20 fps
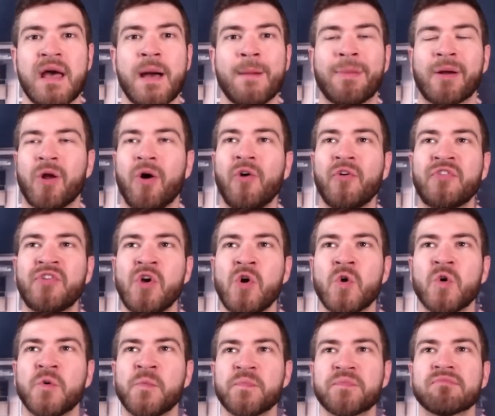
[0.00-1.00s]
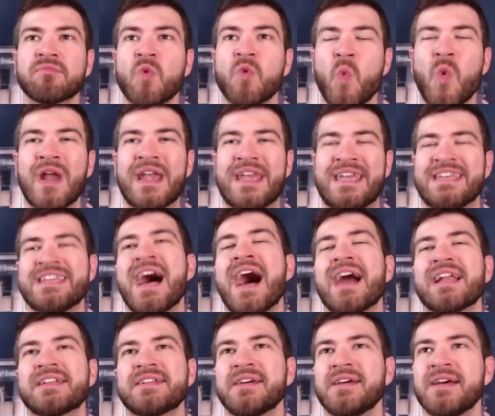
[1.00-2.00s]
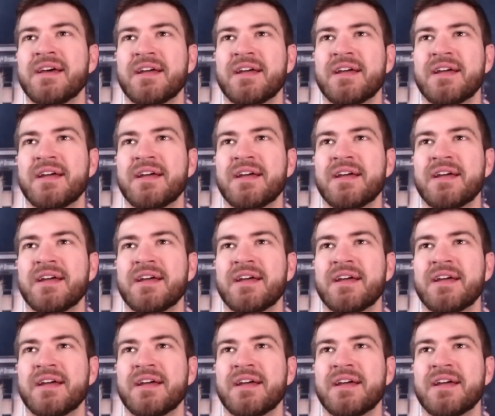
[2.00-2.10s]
but also what not